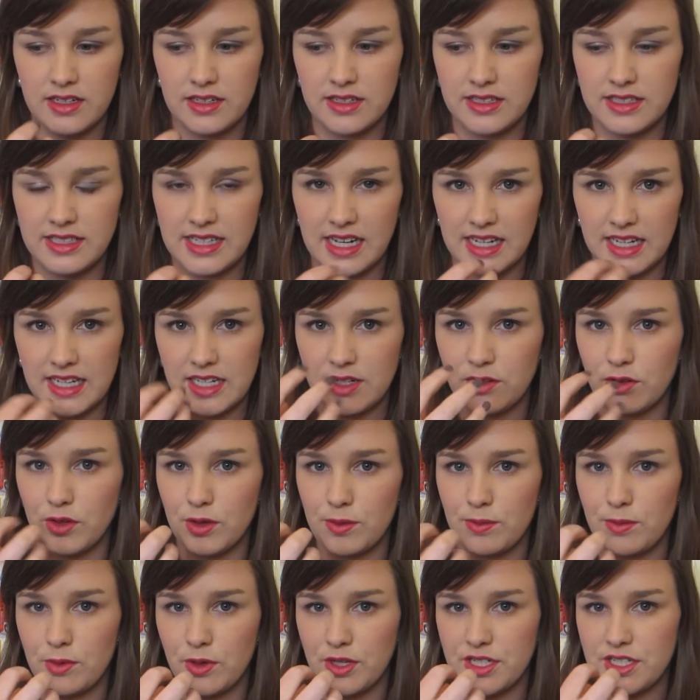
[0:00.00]
suck in all the
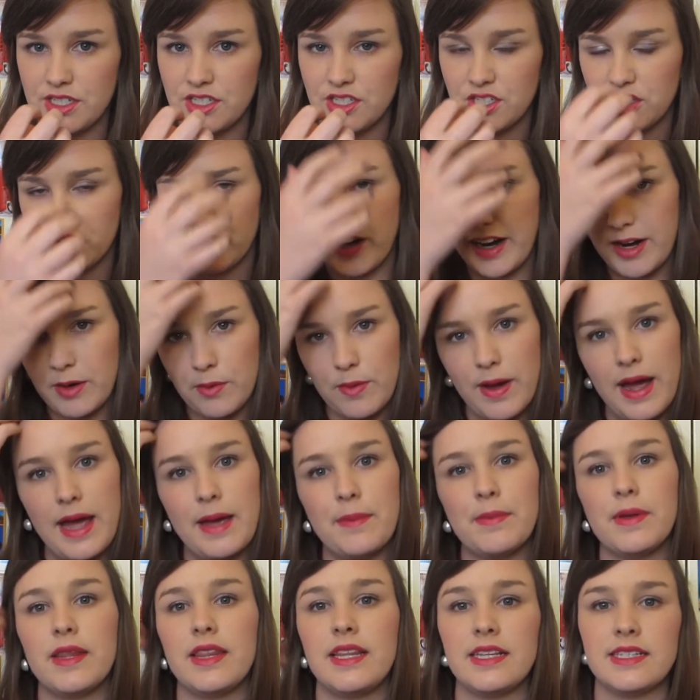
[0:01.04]
moisture straight away,
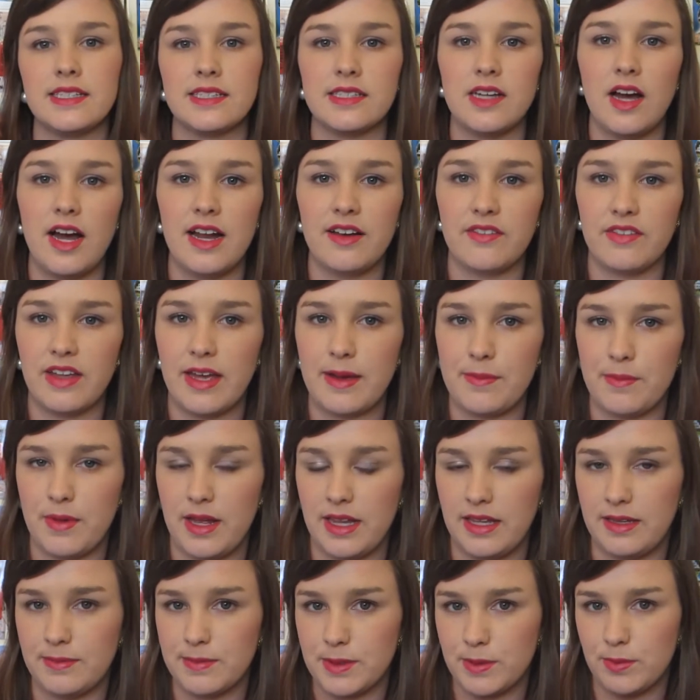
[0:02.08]
but this kind of kept my
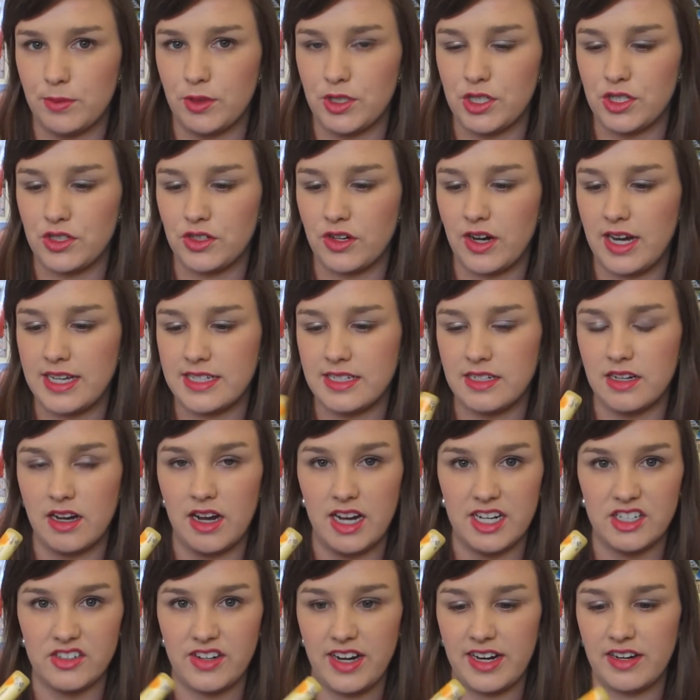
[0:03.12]
lips moisturized and
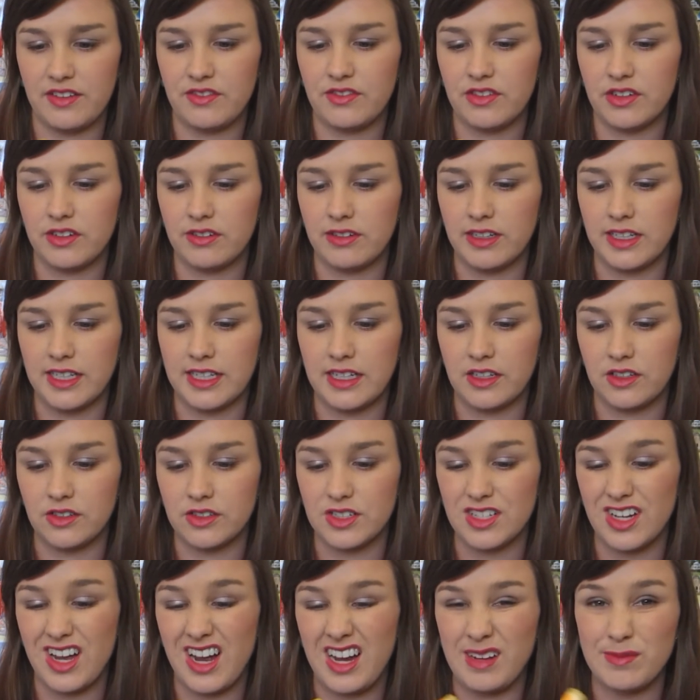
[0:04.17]
hydrated for a really long
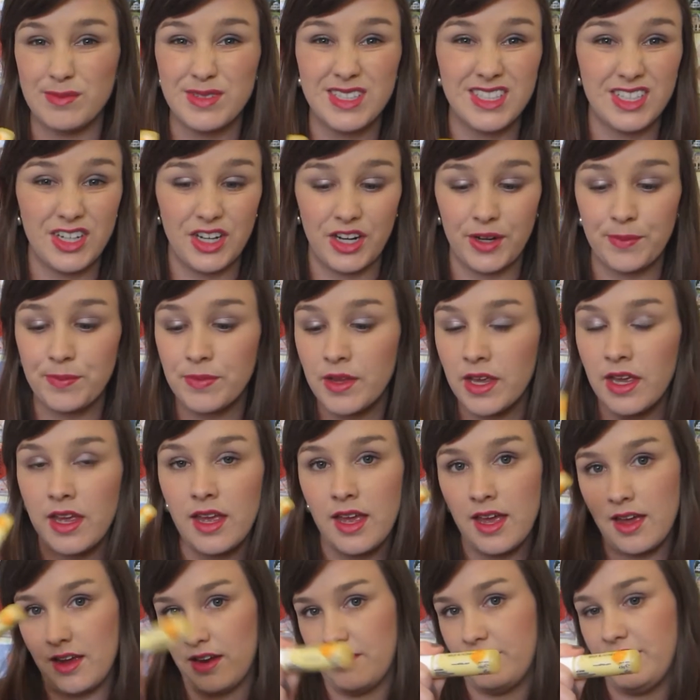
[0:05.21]
time. So
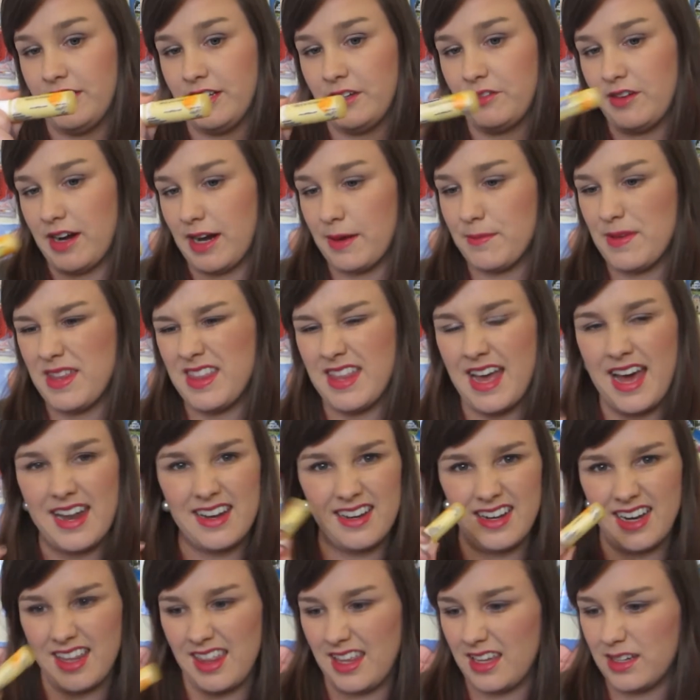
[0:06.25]
I really recommend that,
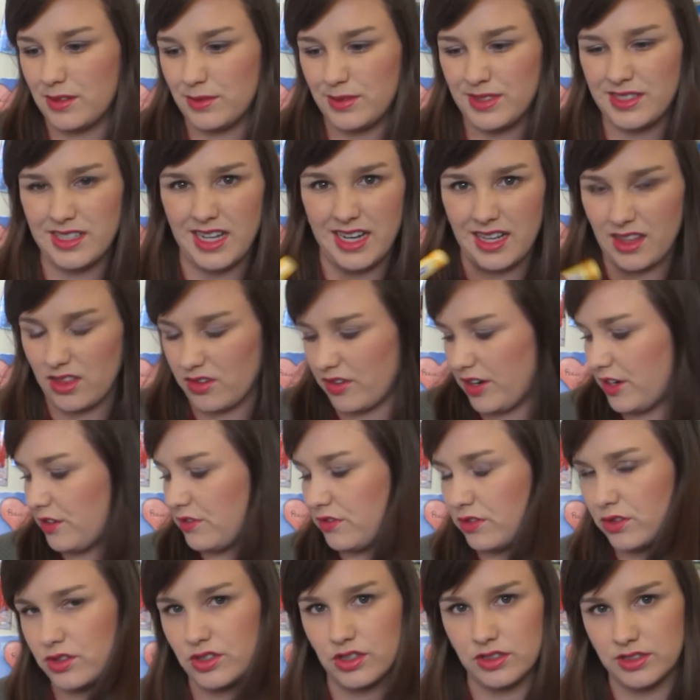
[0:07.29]
and I think it was like $3
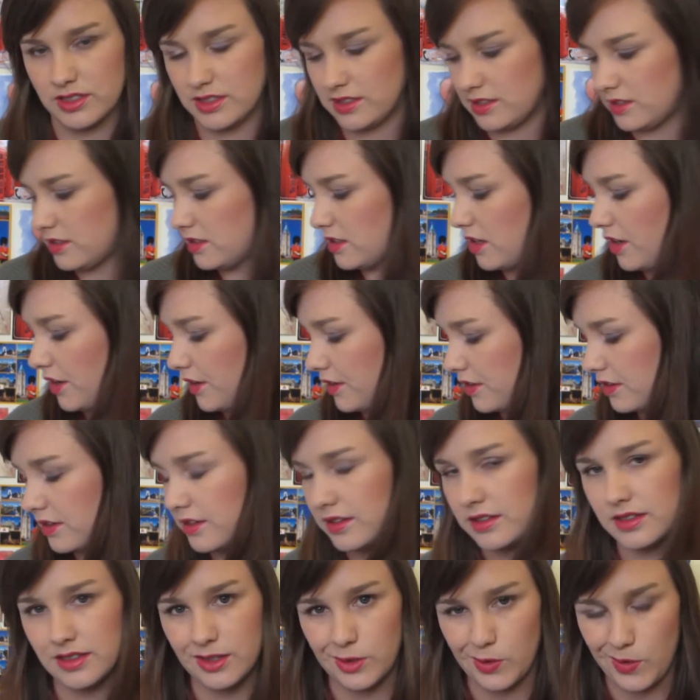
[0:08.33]
or $4, so
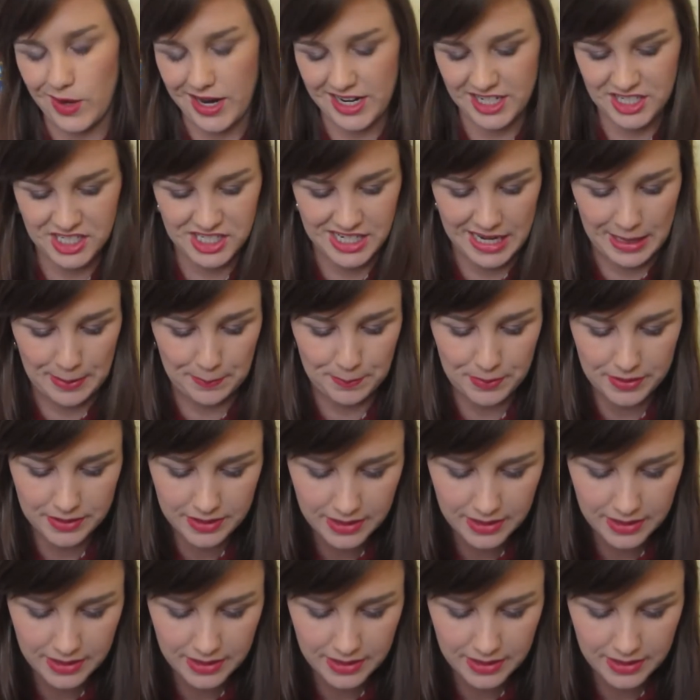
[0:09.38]
quite cheap.